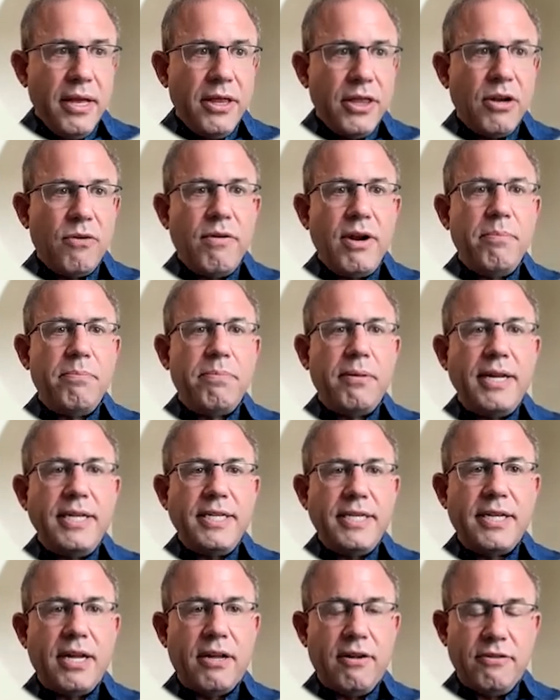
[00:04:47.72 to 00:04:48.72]
the red blood
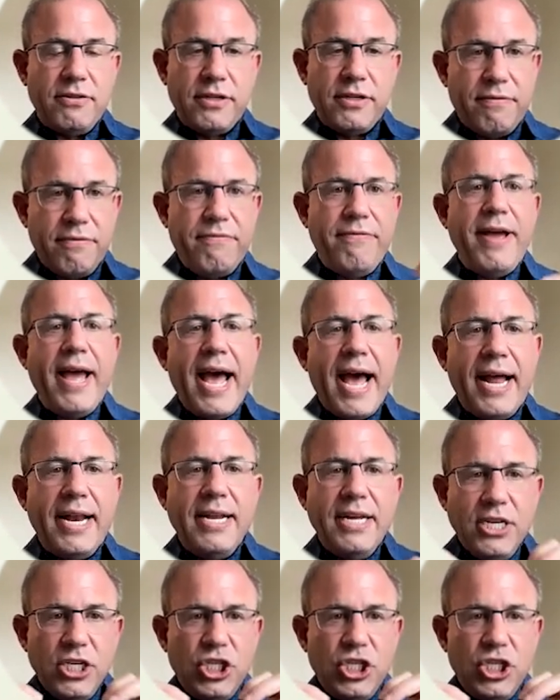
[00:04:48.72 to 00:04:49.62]
cell, the fat